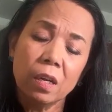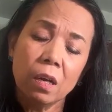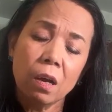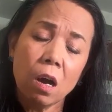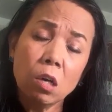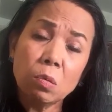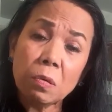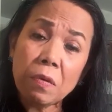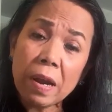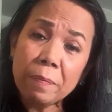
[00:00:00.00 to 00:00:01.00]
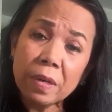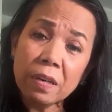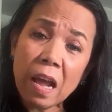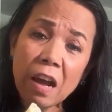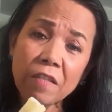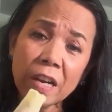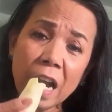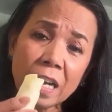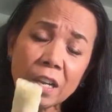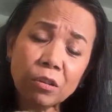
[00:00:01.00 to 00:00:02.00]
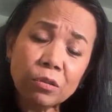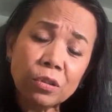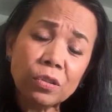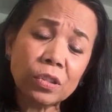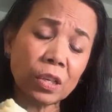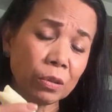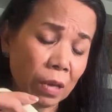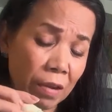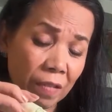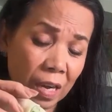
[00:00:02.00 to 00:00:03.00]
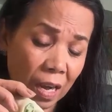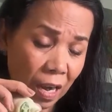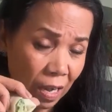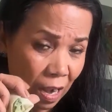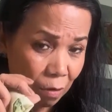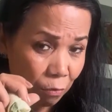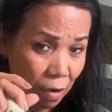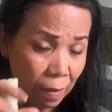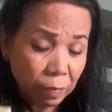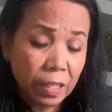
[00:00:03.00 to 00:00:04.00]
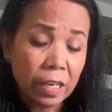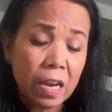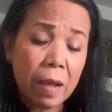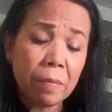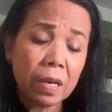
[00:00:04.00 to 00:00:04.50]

over-ripened avocados, so I went ahead and wrapped it, and